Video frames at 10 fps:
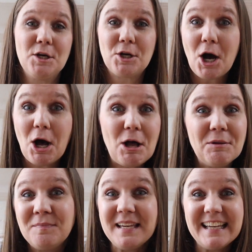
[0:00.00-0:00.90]

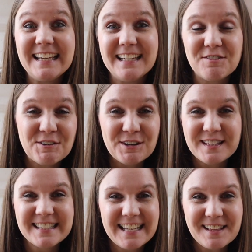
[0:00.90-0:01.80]
Call me if you're in
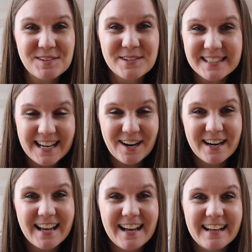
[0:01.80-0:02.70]
the St. Louis
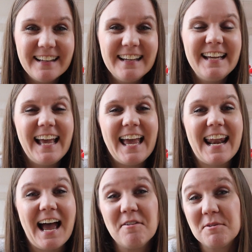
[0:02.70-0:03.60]
area, and
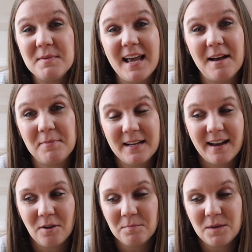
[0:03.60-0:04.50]
I would be happy to
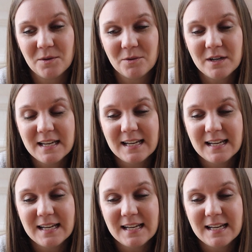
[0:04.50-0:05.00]
help you.